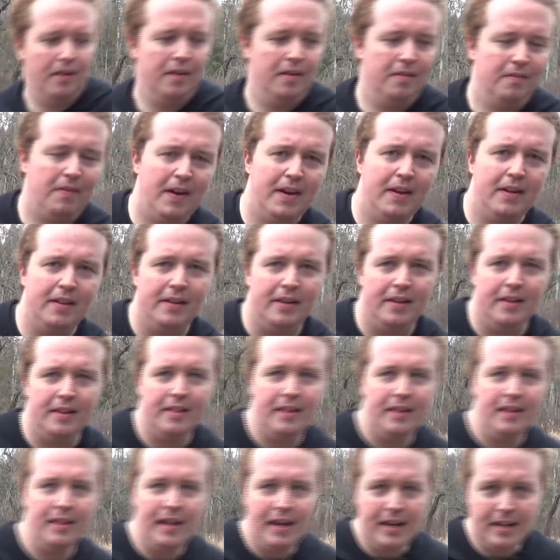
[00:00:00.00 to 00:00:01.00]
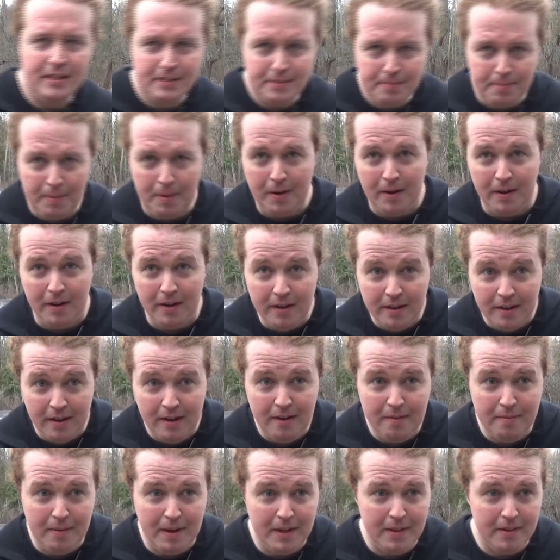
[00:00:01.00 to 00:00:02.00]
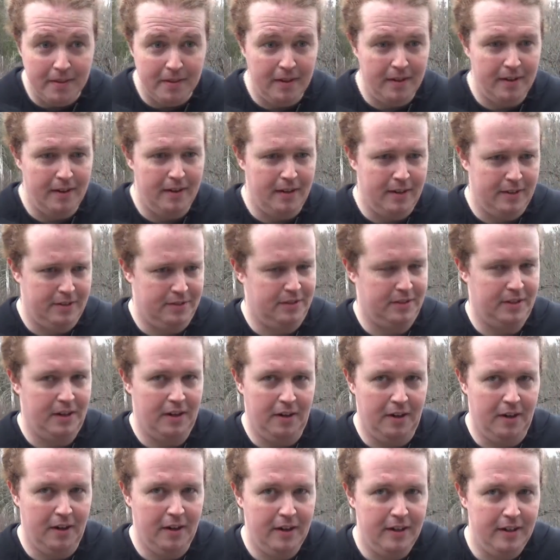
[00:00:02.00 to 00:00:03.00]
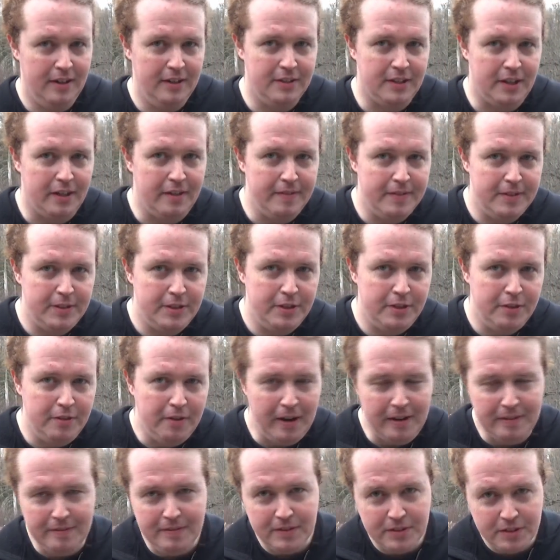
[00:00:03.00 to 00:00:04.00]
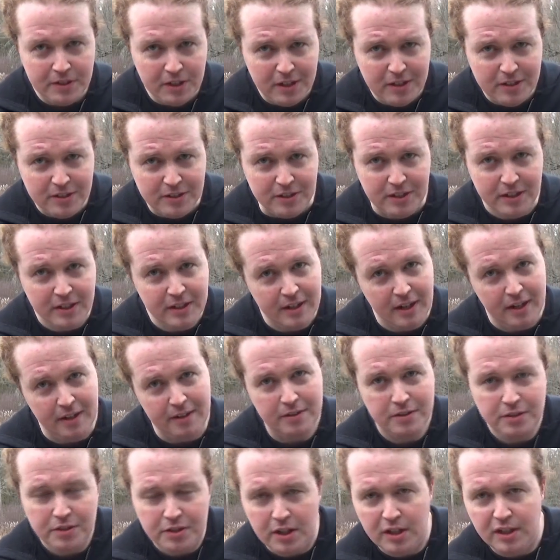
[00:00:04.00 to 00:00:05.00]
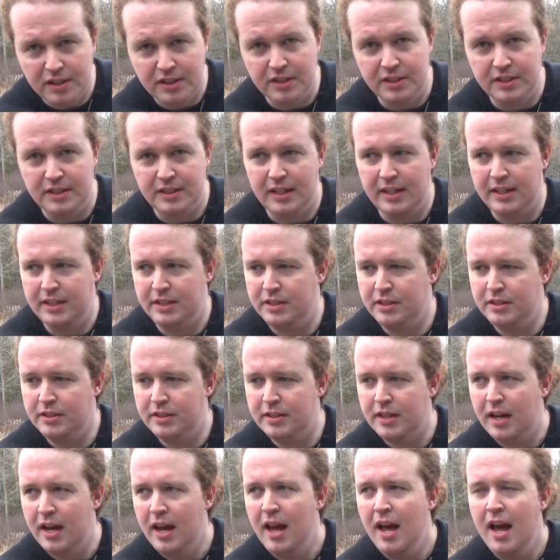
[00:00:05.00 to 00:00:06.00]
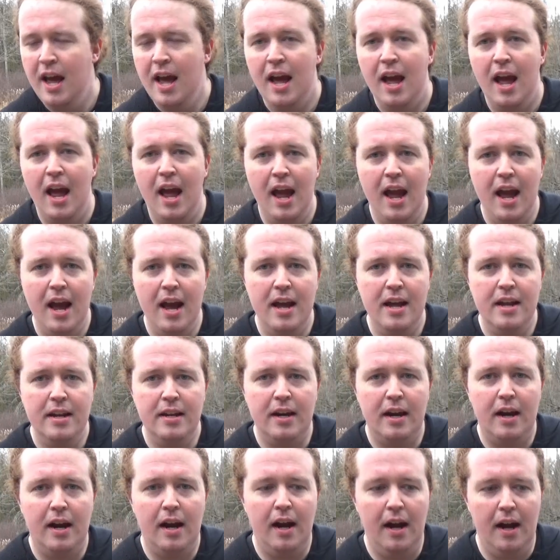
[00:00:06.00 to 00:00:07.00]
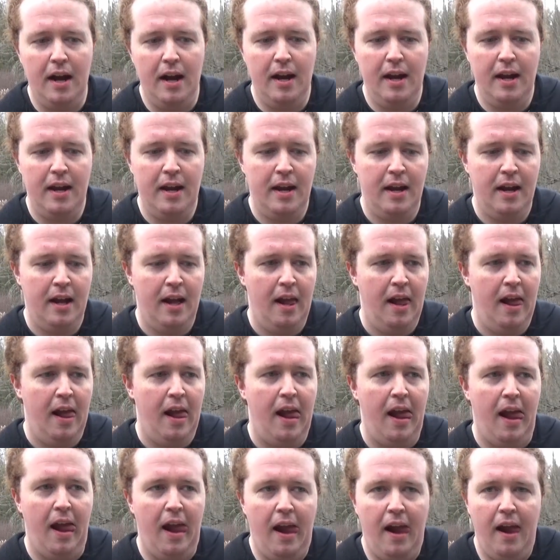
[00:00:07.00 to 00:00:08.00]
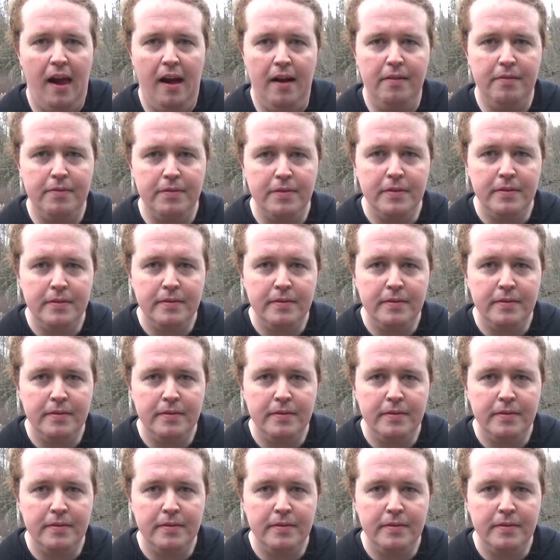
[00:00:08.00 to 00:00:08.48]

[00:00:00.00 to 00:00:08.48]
Finally, the last part about an electric car is obviously you have to charge it. Now there's charging stations, and I have